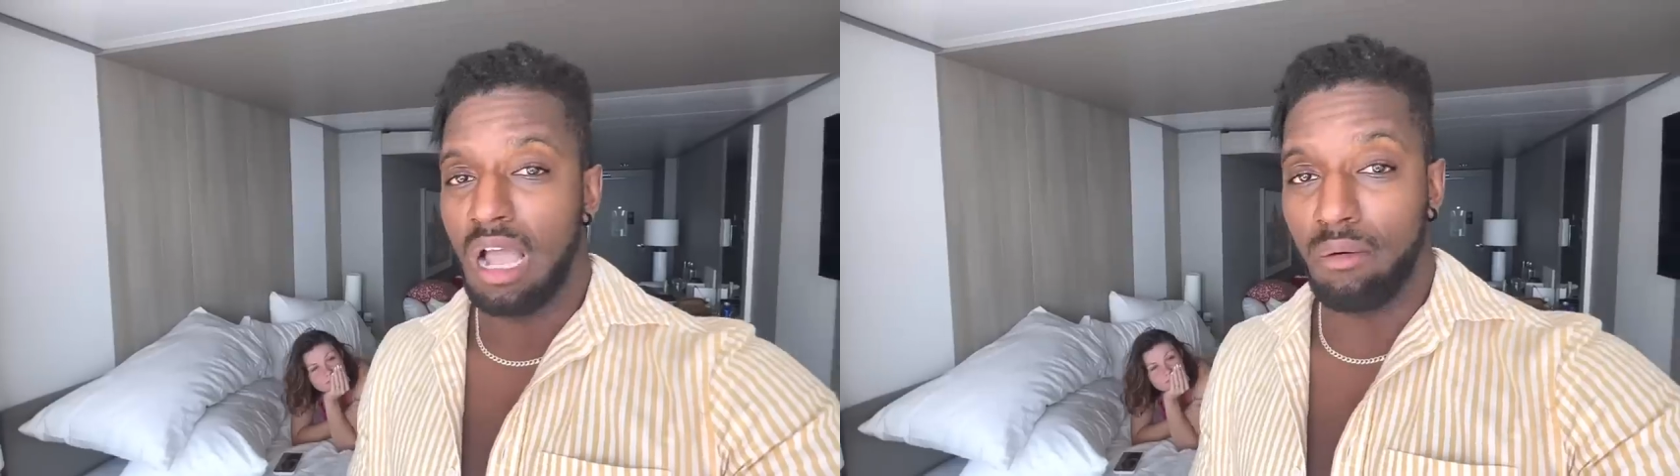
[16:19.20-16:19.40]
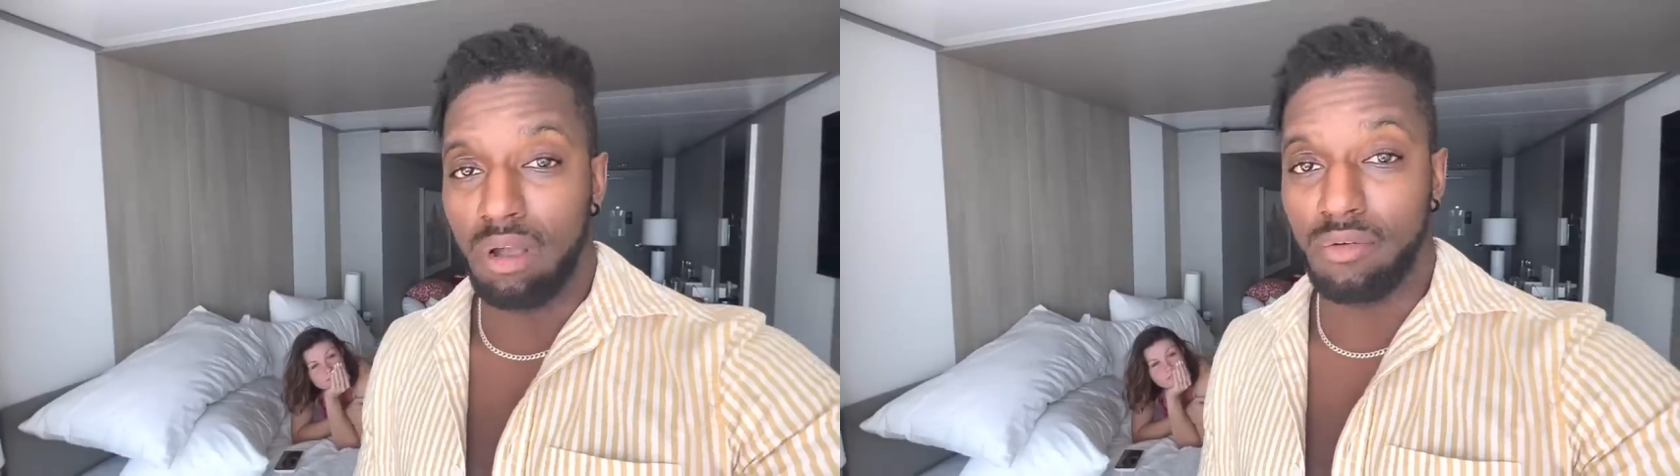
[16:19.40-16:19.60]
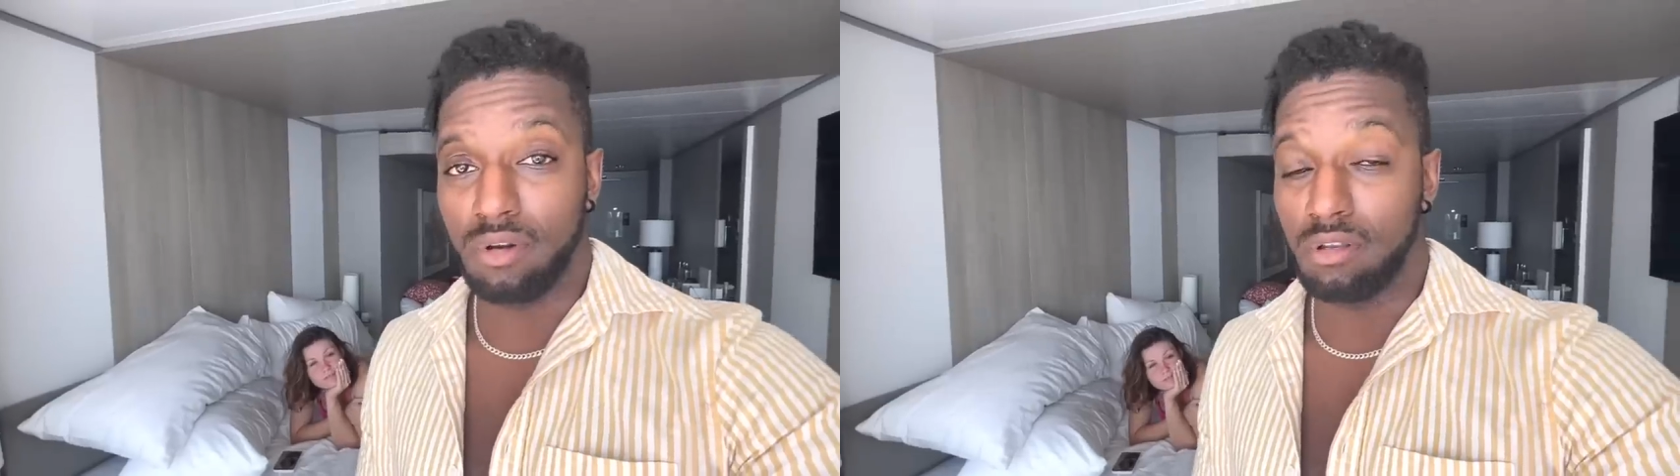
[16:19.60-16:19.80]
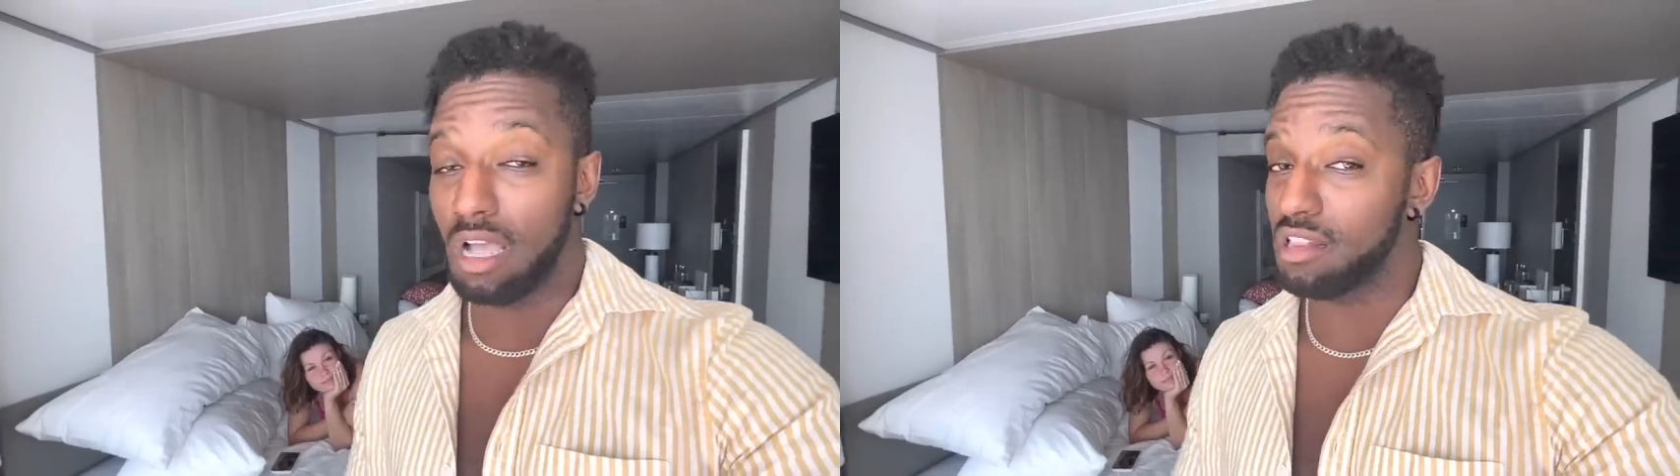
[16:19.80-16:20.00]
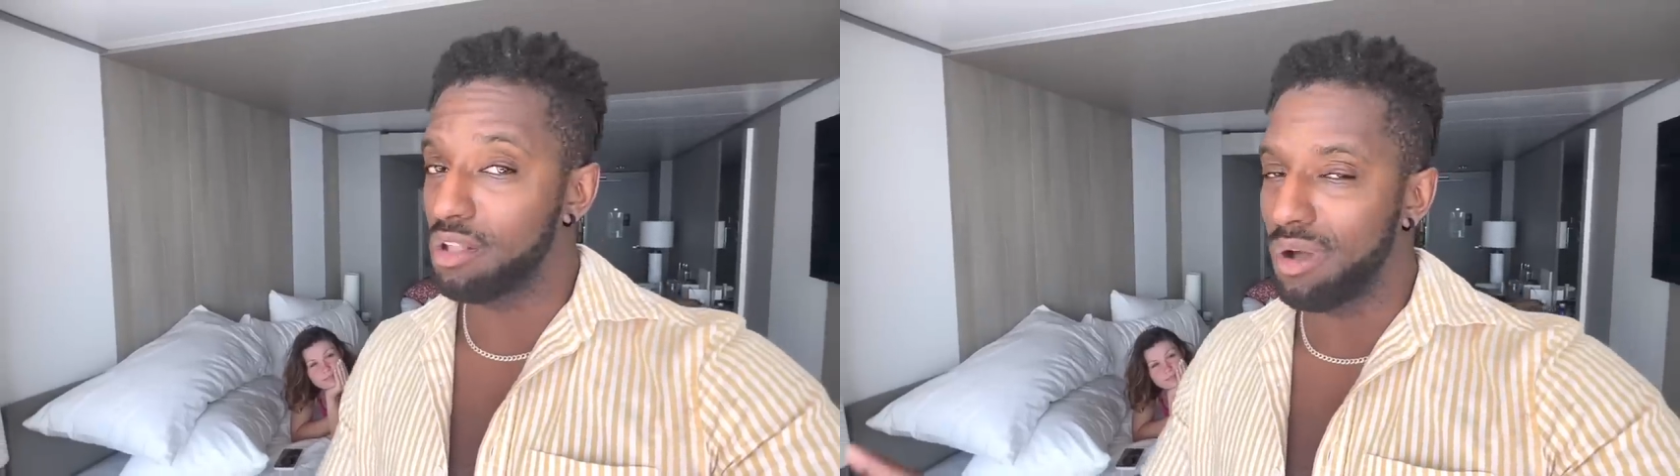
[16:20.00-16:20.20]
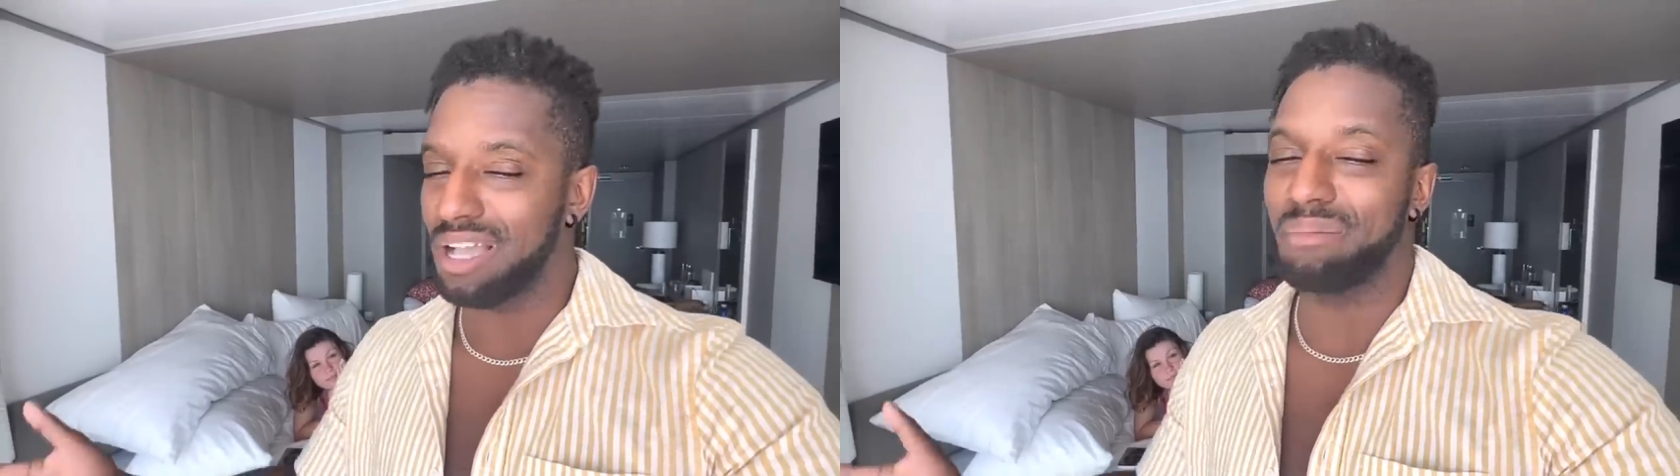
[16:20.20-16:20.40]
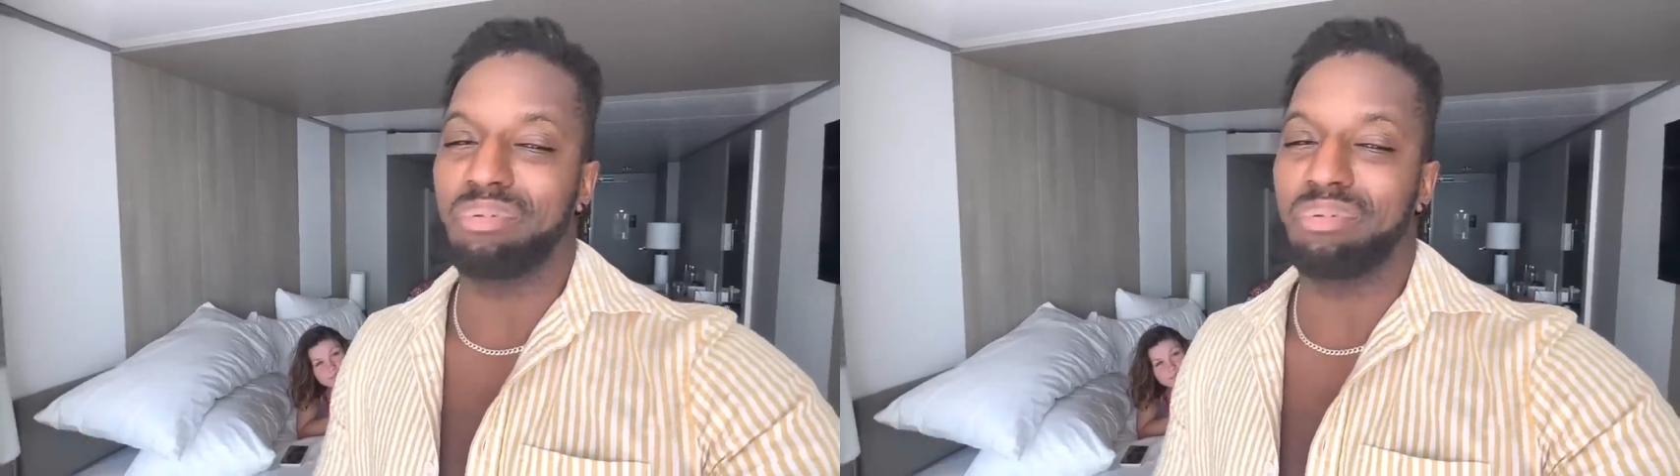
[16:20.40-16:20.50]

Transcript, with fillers: However, you guys know I got